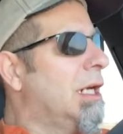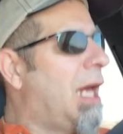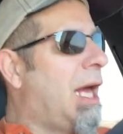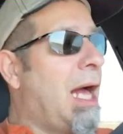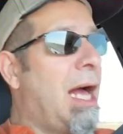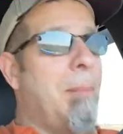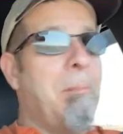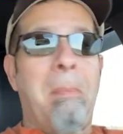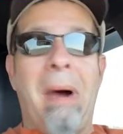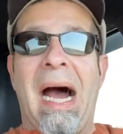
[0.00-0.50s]

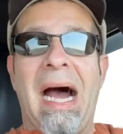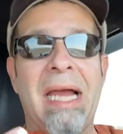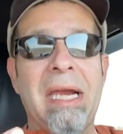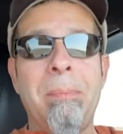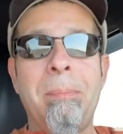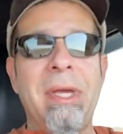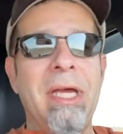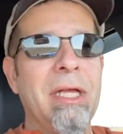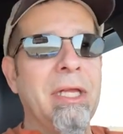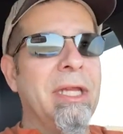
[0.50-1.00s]
Uh,
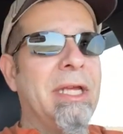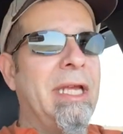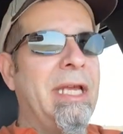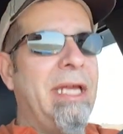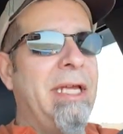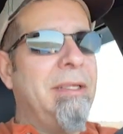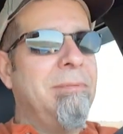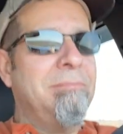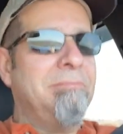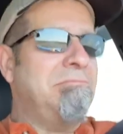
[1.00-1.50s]

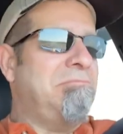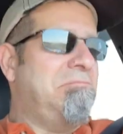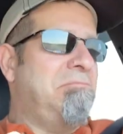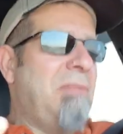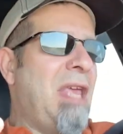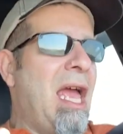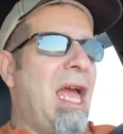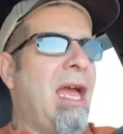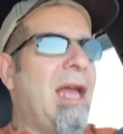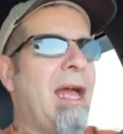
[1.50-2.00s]
modability.
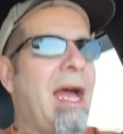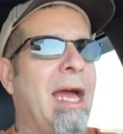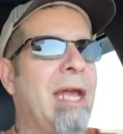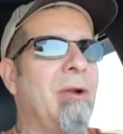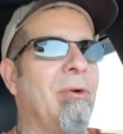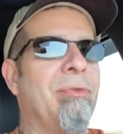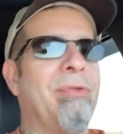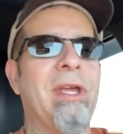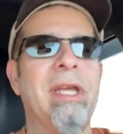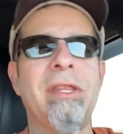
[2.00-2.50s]
Eh, I
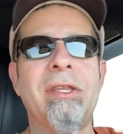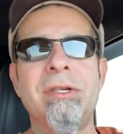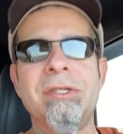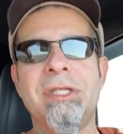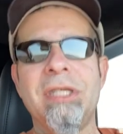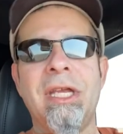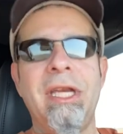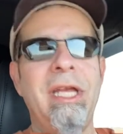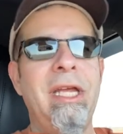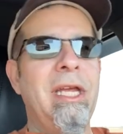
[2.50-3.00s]
don't think
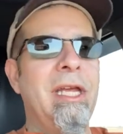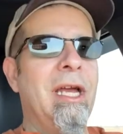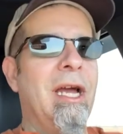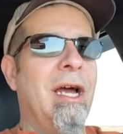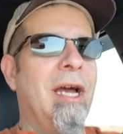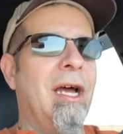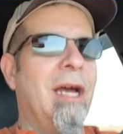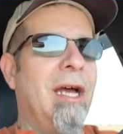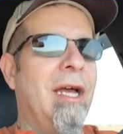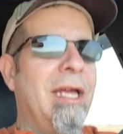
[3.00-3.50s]
there's any,
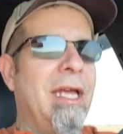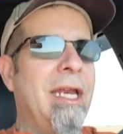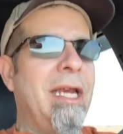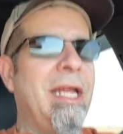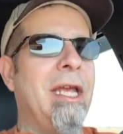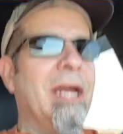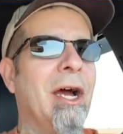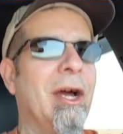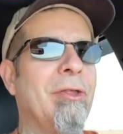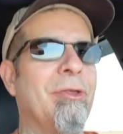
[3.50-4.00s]
uh,
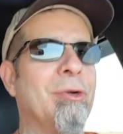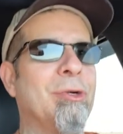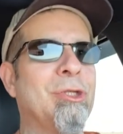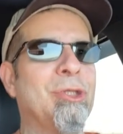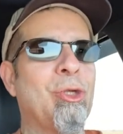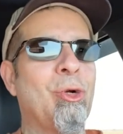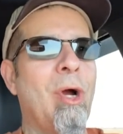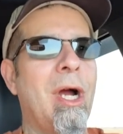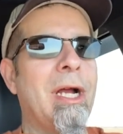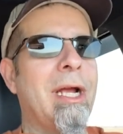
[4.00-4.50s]
any other
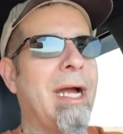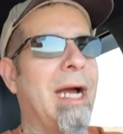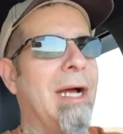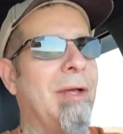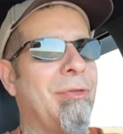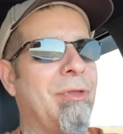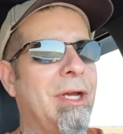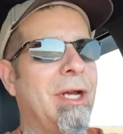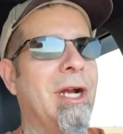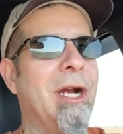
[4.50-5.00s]
truck
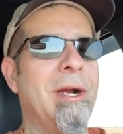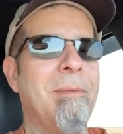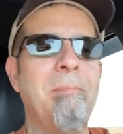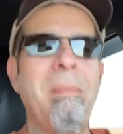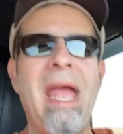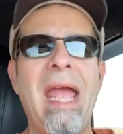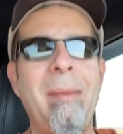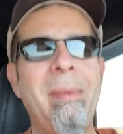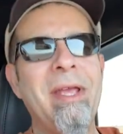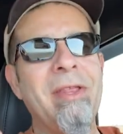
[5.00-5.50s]
out there,
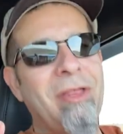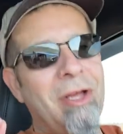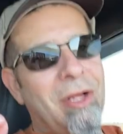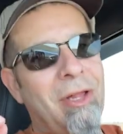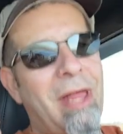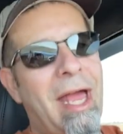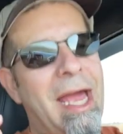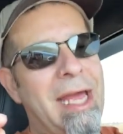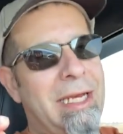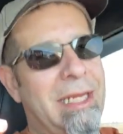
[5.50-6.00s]
maybe the
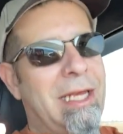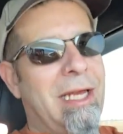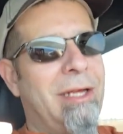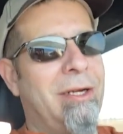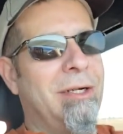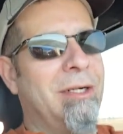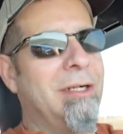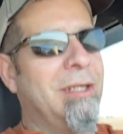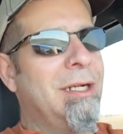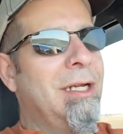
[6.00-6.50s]

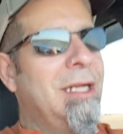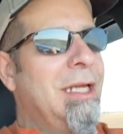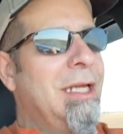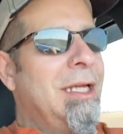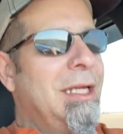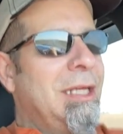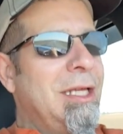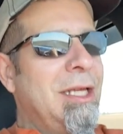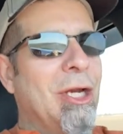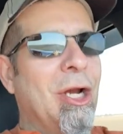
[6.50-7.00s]
Gladiator,
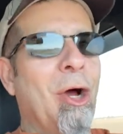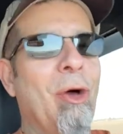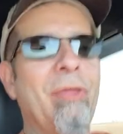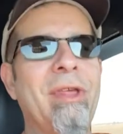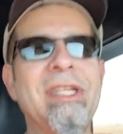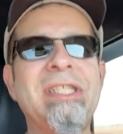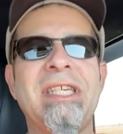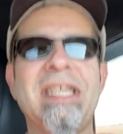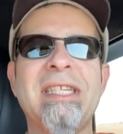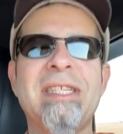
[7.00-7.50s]
you know,
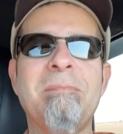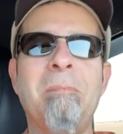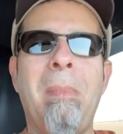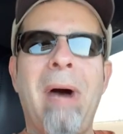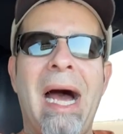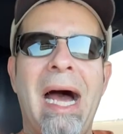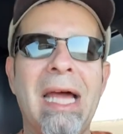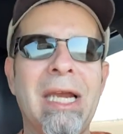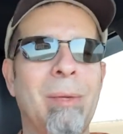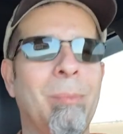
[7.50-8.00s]
that's as
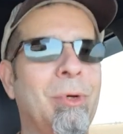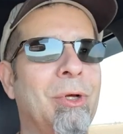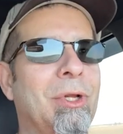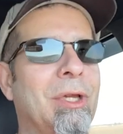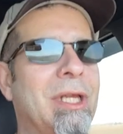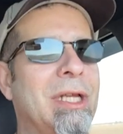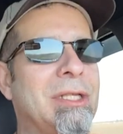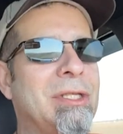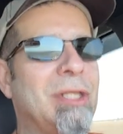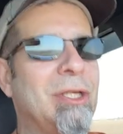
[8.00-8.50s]

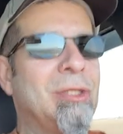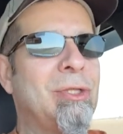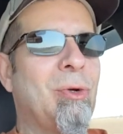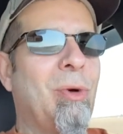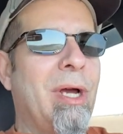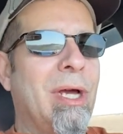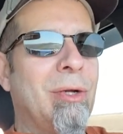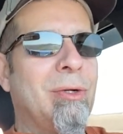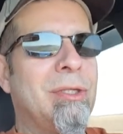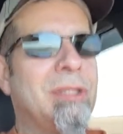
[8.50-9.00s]
moddable as the
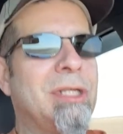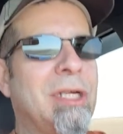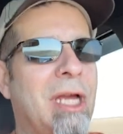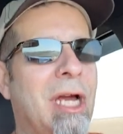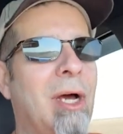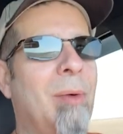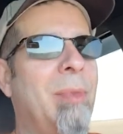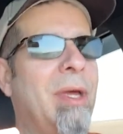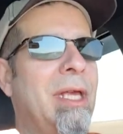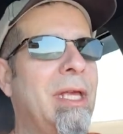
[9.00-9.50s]
Toyota
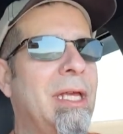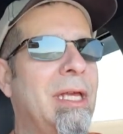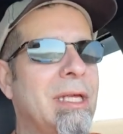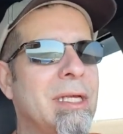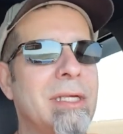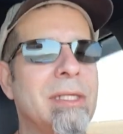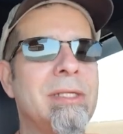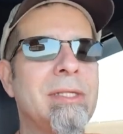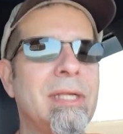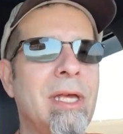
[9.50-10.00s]
Tacoma
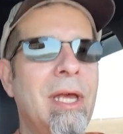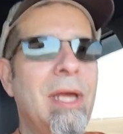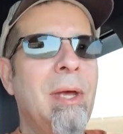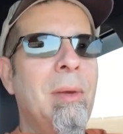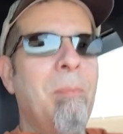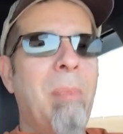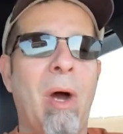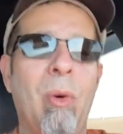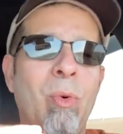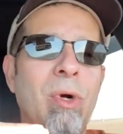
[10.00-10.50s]
is.
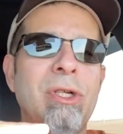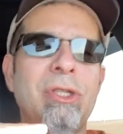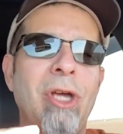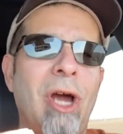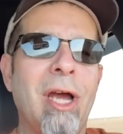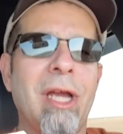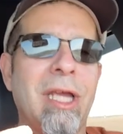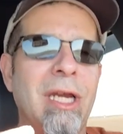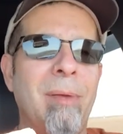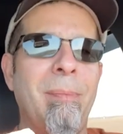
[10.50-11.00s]
But we're
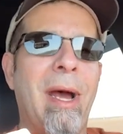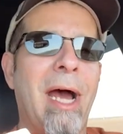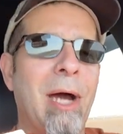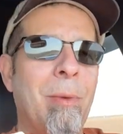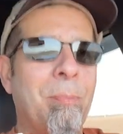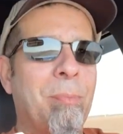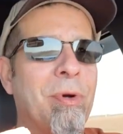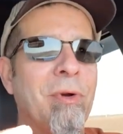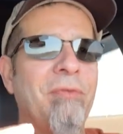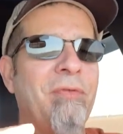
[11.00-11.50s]
talking
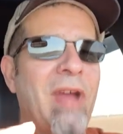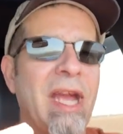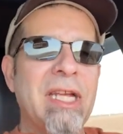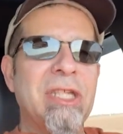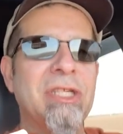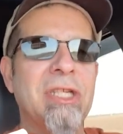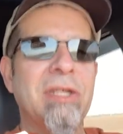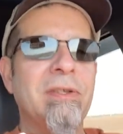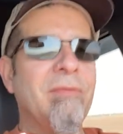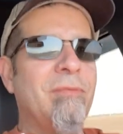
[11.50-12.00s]
about
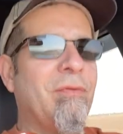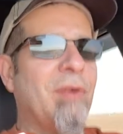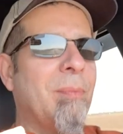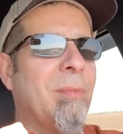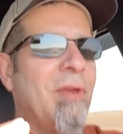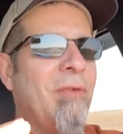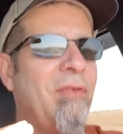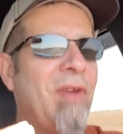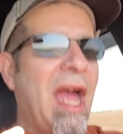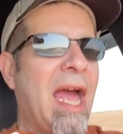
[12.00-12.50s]
perfection from
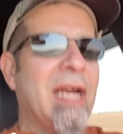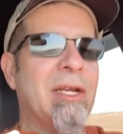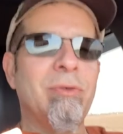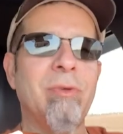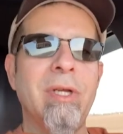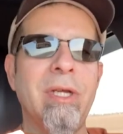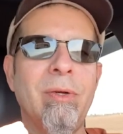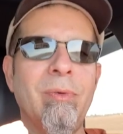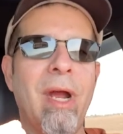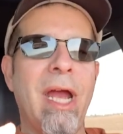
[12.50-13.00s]
the
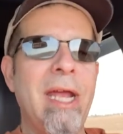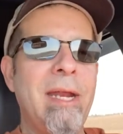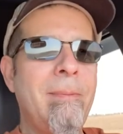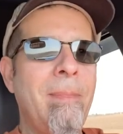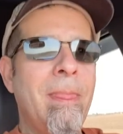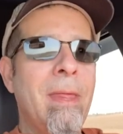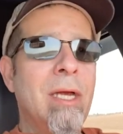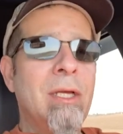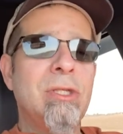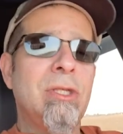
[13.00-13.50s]
factory, right?
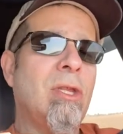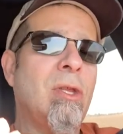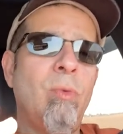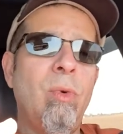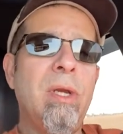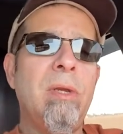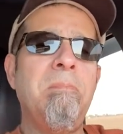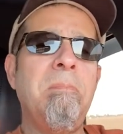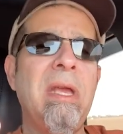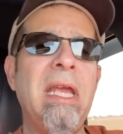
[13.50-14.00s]
So there
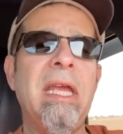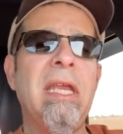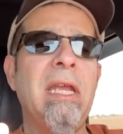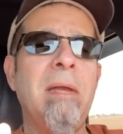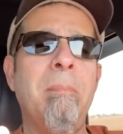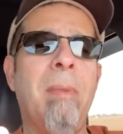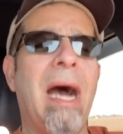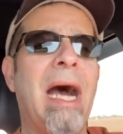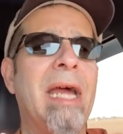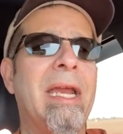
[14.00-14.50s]
wouldn't be any
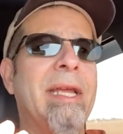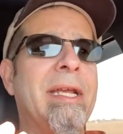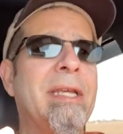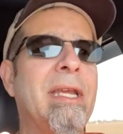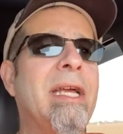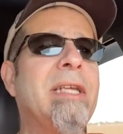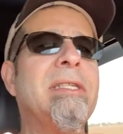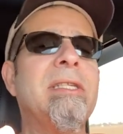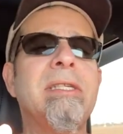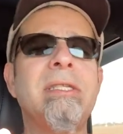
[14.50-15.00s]
modding
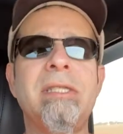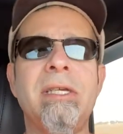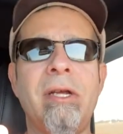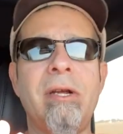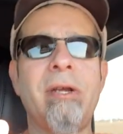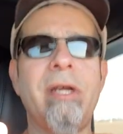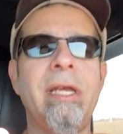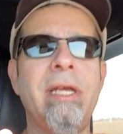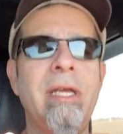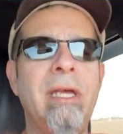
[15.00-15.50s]

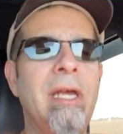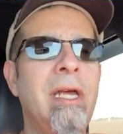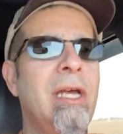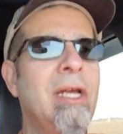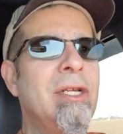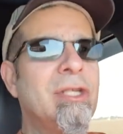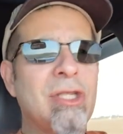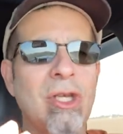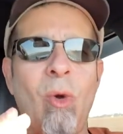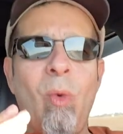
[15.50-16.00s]
necessary.
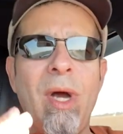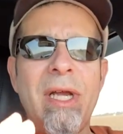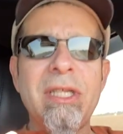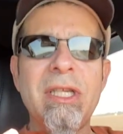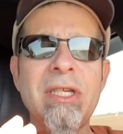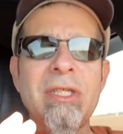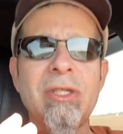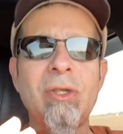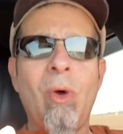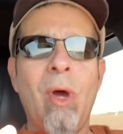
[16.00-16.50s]
So what
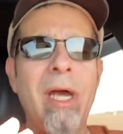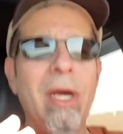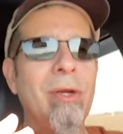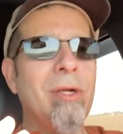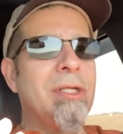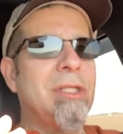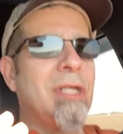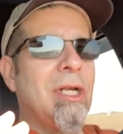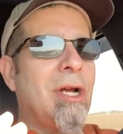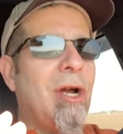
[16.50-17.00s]
does
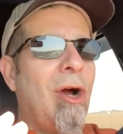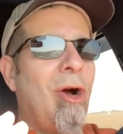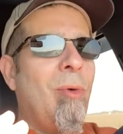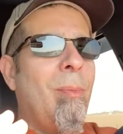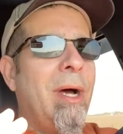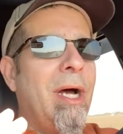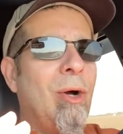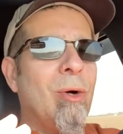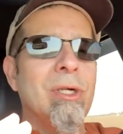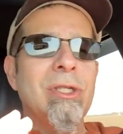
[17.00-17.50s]
Toyota
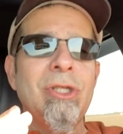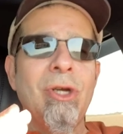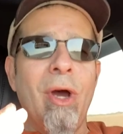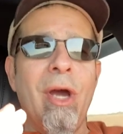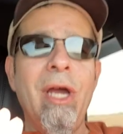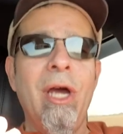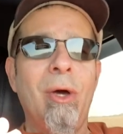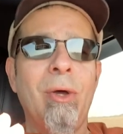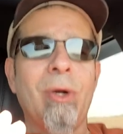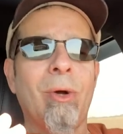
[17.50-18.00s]
Tacoma, or
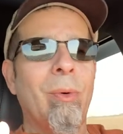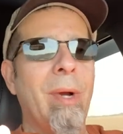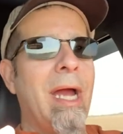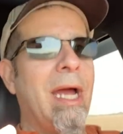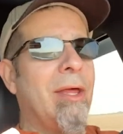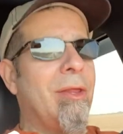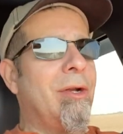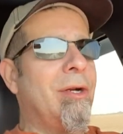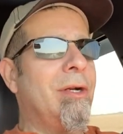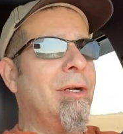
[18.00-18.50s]
Toyota
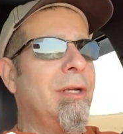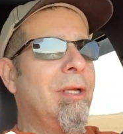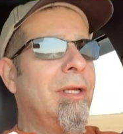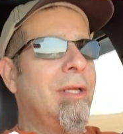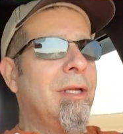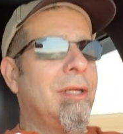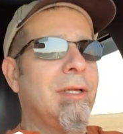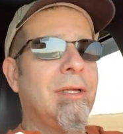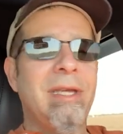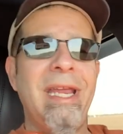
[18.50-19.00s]
rather,
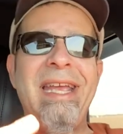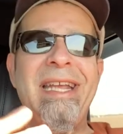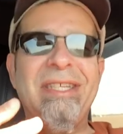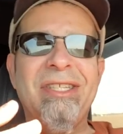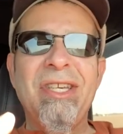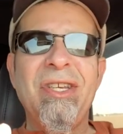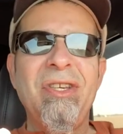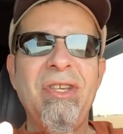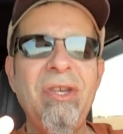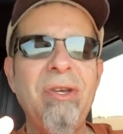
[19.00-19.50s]
need
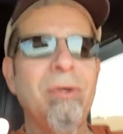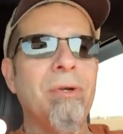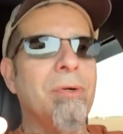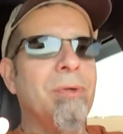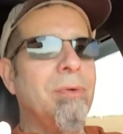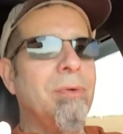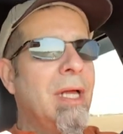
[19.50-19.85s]
to do?